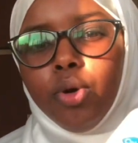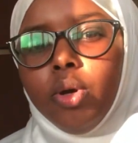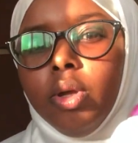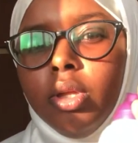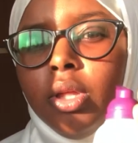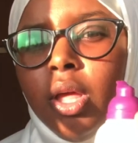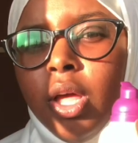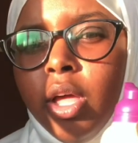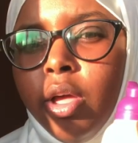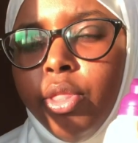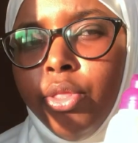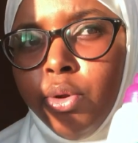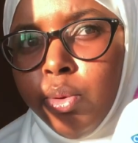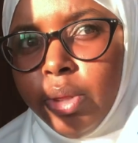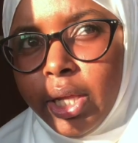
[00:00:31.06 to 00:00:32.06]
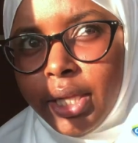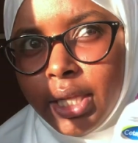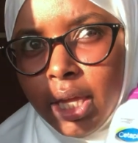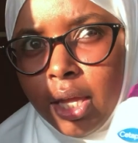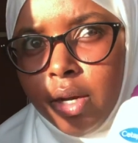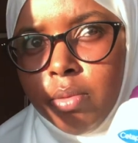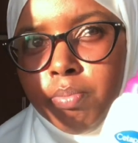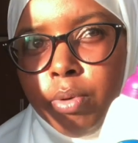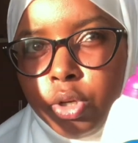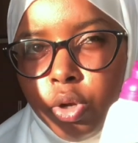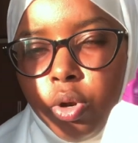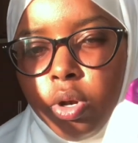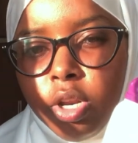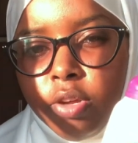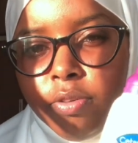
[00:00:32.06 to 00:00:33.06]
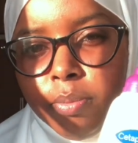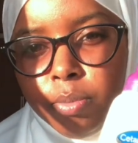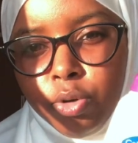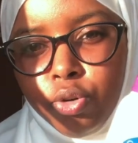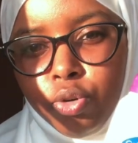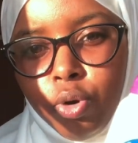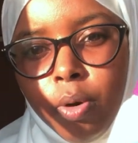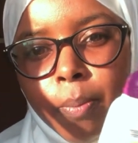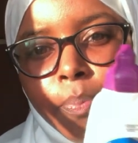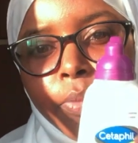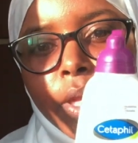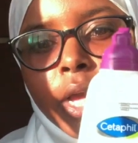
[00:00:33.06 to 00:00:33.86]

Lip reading: going through the second bottle if I'm not wrong.